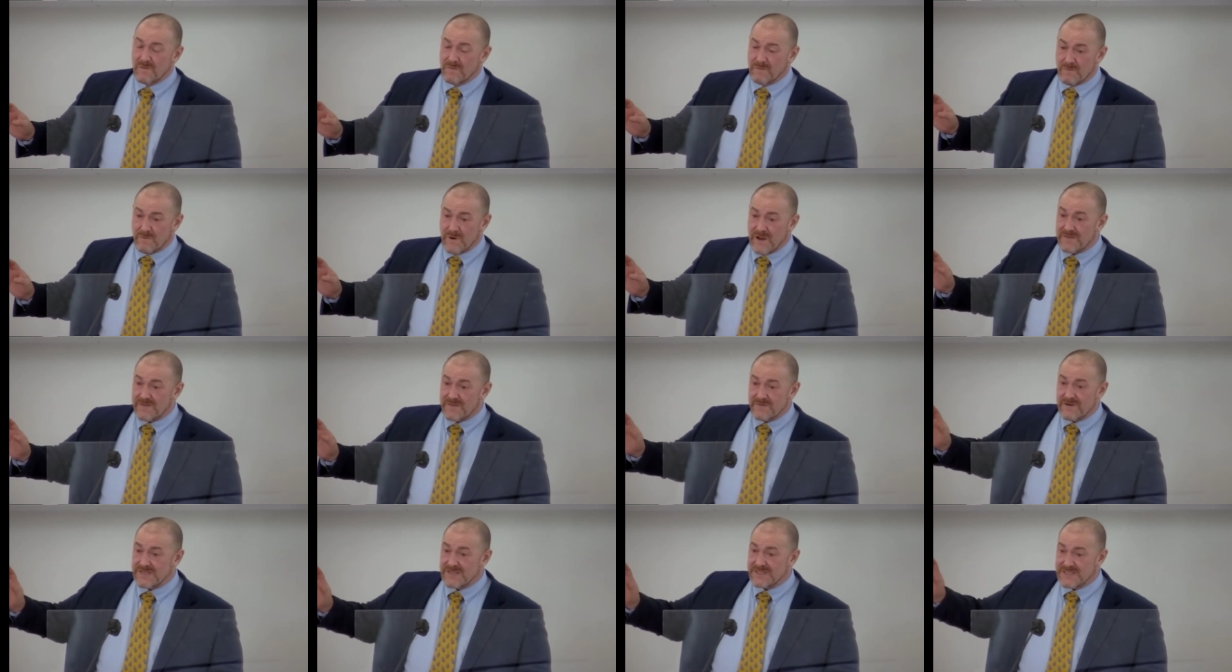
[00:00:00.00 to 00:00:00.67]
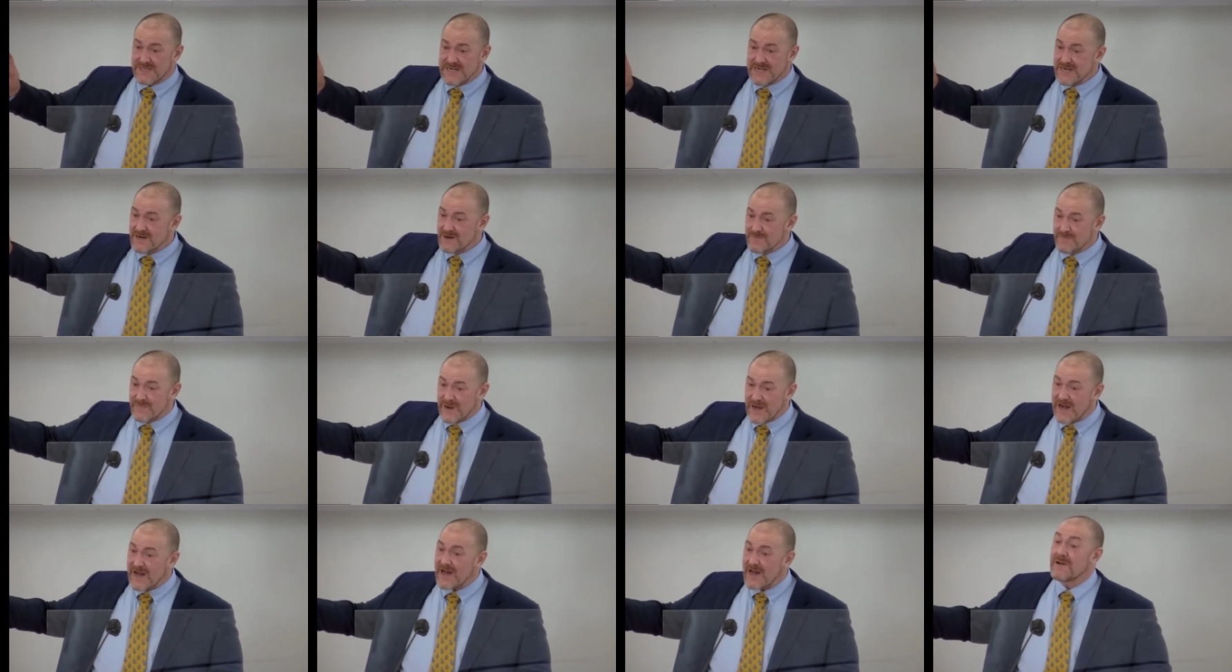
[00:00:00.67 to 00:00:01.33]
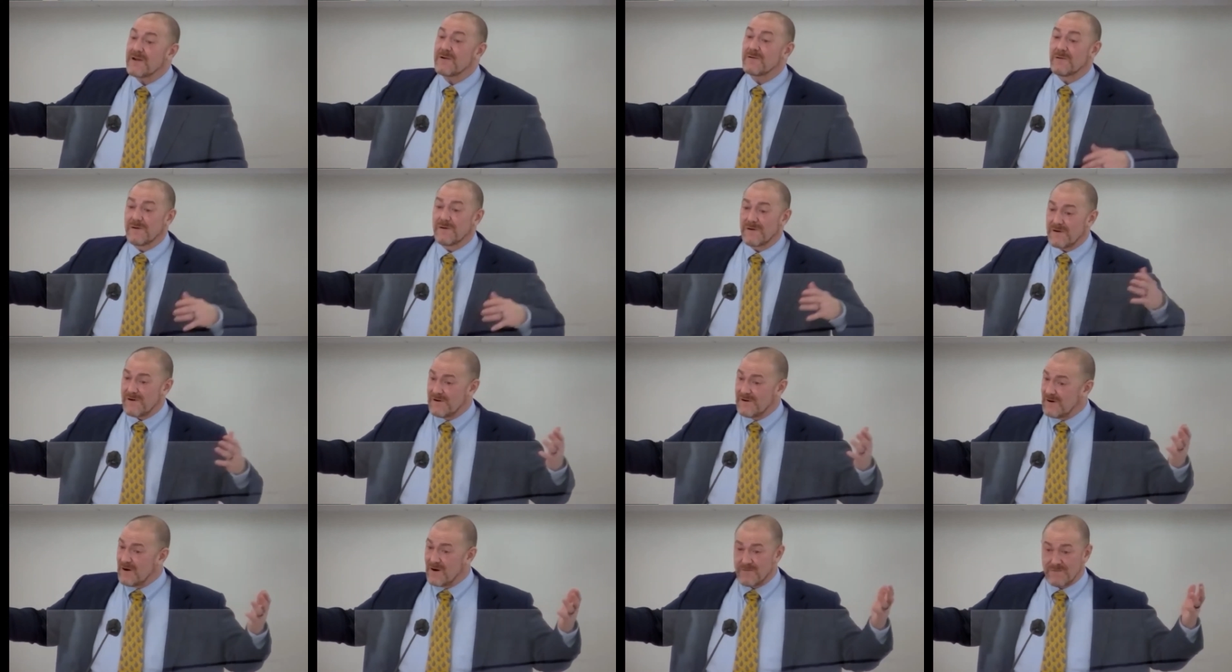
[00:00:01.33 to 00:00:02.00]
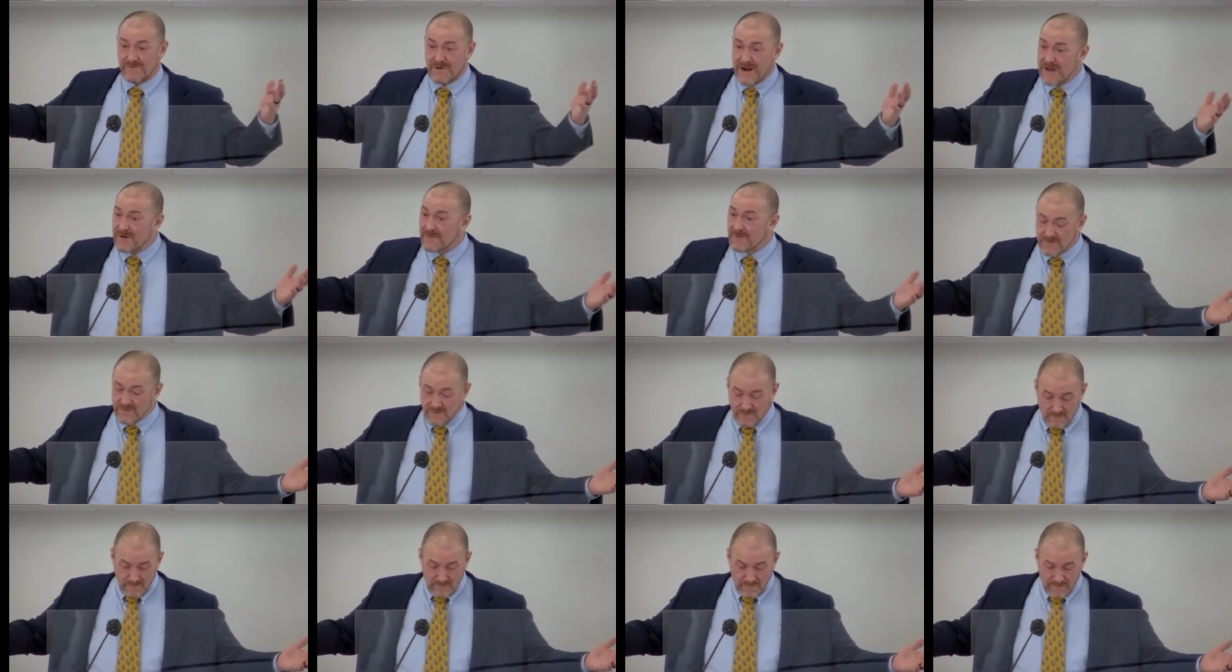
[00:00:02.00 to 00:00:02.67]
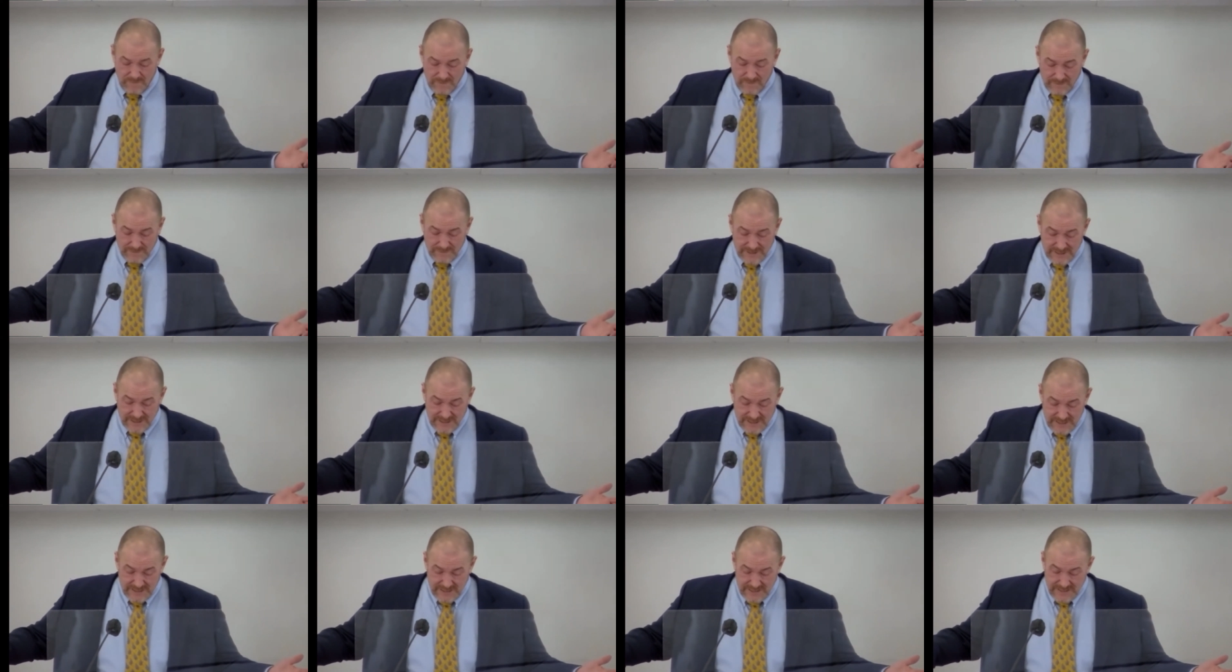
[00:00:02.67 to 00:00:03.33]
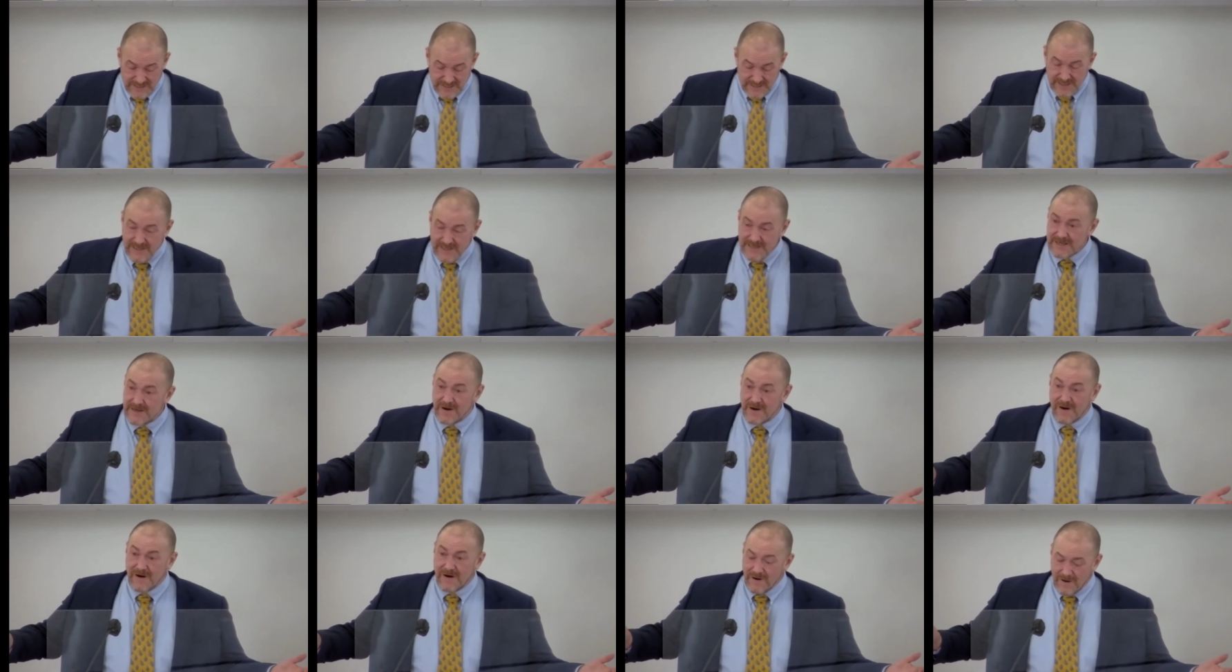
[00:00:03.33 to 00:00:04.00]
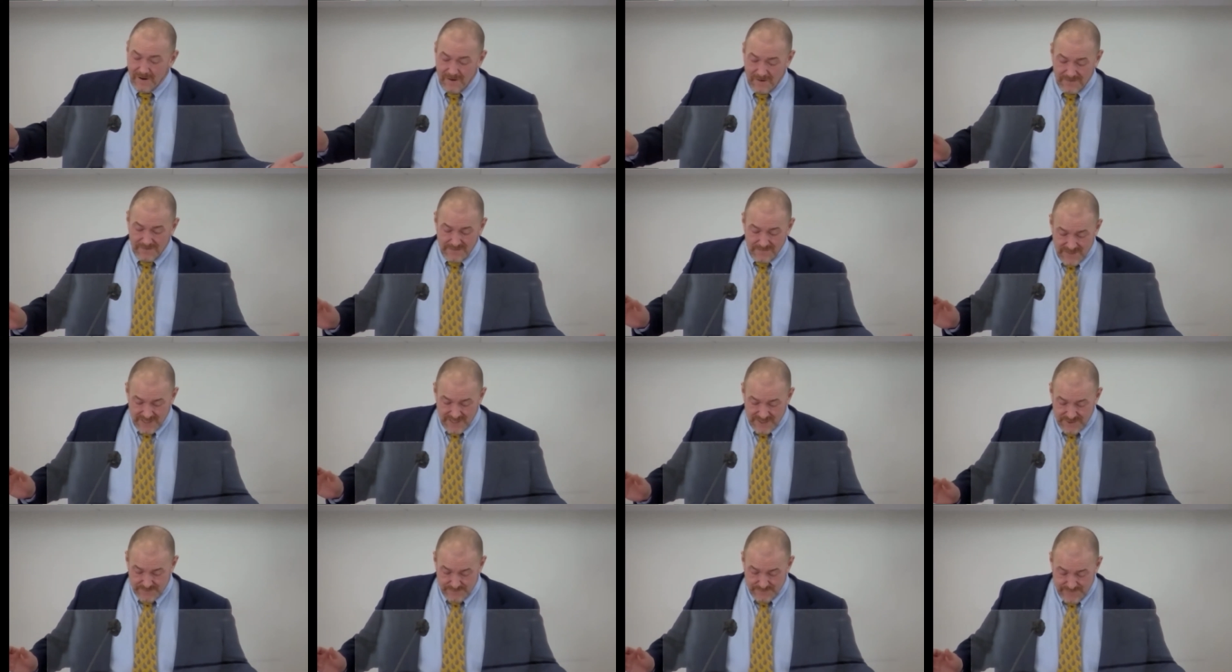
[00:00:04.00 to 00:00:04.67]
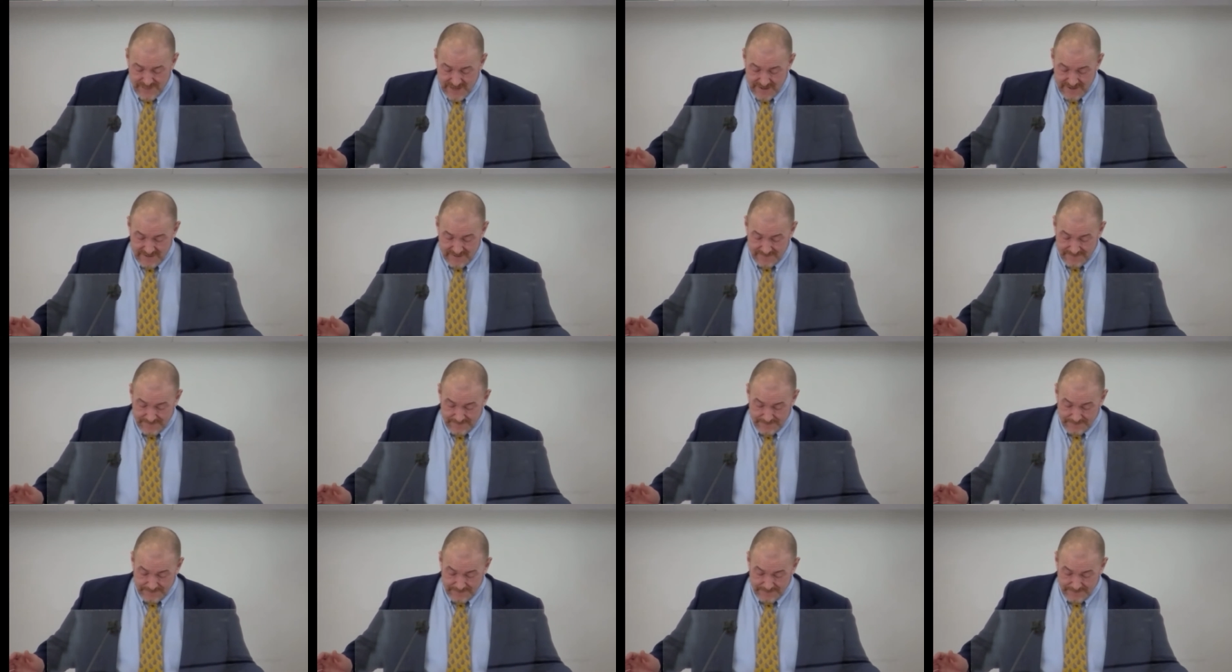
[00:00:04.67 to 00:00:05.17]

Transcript: whether it's nearby or around the world, all the much better.